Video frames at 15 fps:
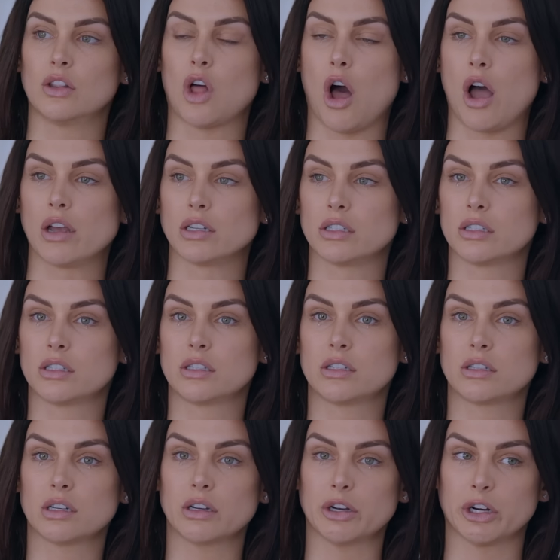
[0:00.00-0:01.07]

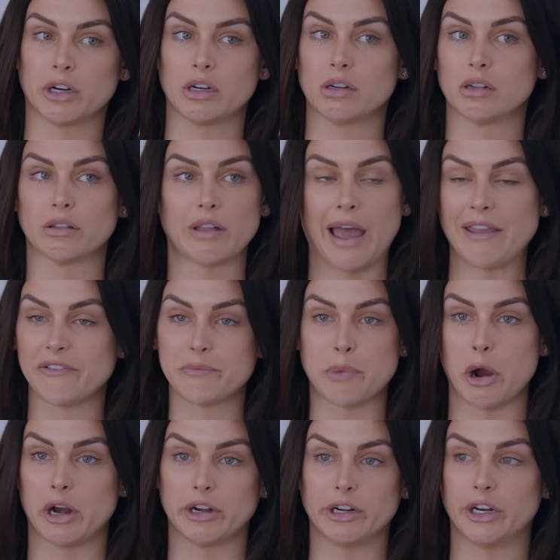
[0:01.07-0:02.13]
lost her
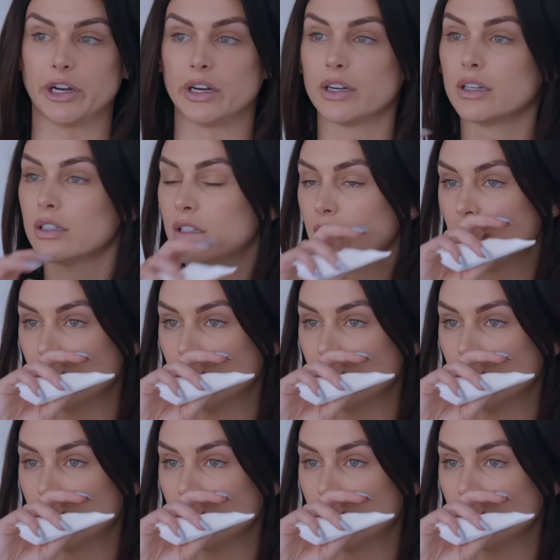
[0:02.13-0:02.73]
life partner.